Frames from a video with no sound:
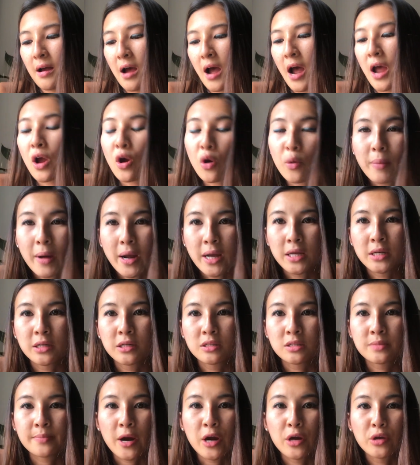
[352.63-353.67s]
I hope I can
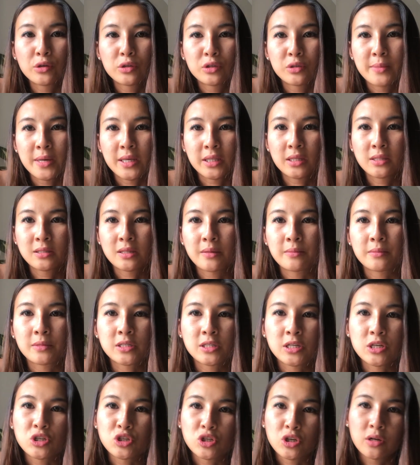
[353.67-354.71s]
inspire you to make the same
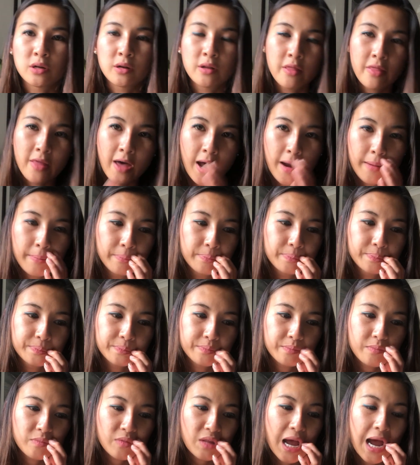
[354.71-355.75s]
decision that
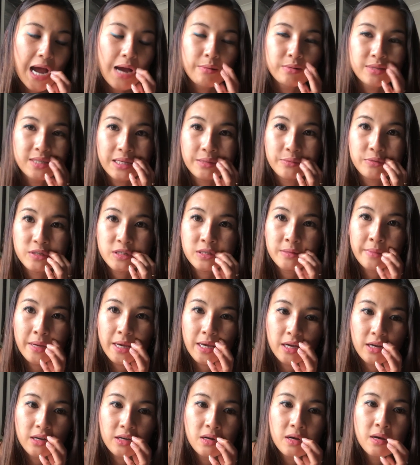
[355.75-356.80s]
I was able to
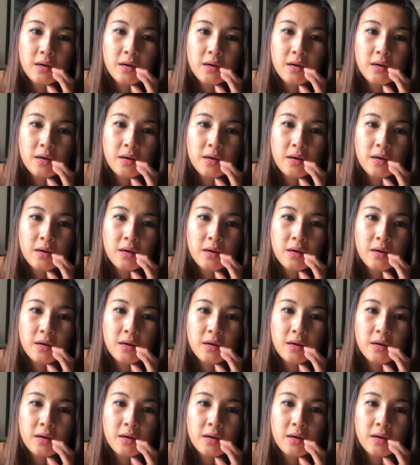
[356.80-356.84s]
make.